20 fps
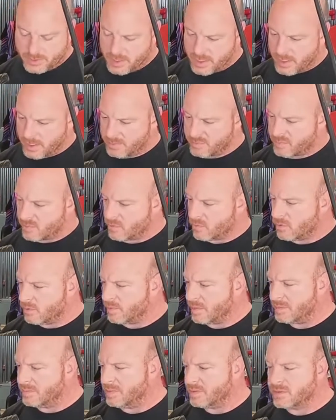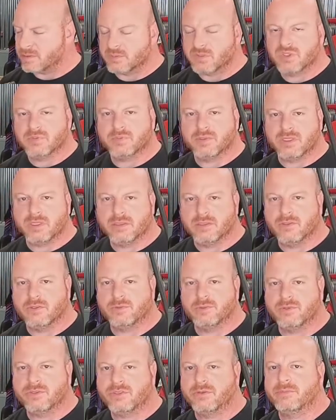tape or maybe some split
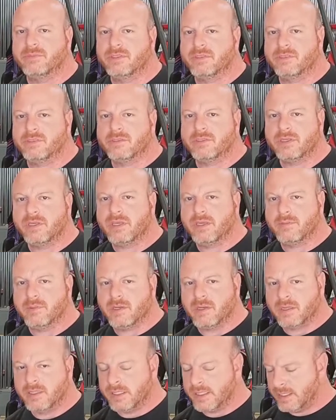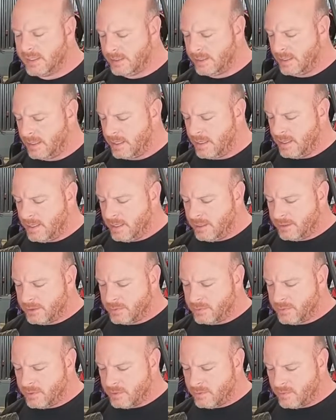loom or something, just to keep it clean,
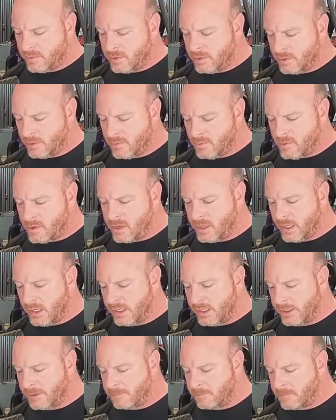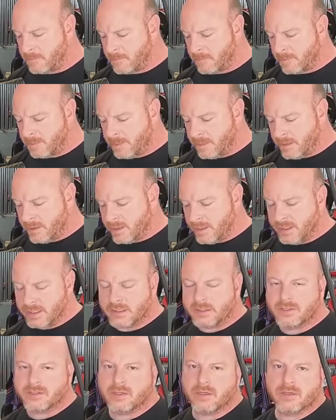because we don't want our wiring getting
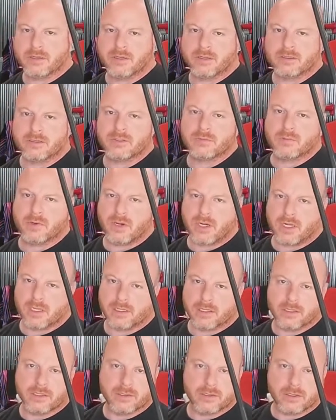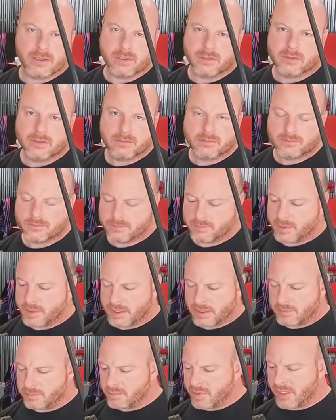stuck in our sprocket or
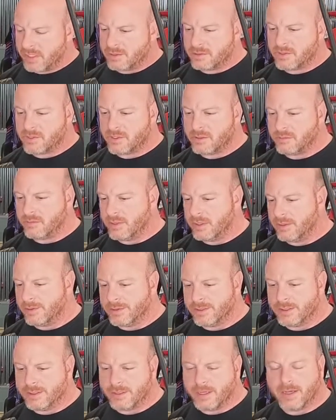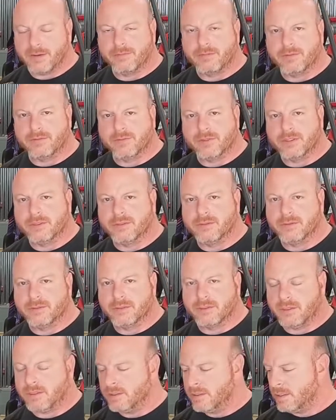getting pinched somewhere and then having to redo it
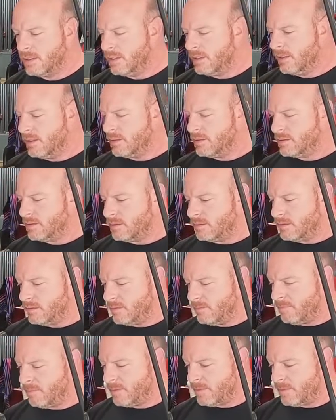all. So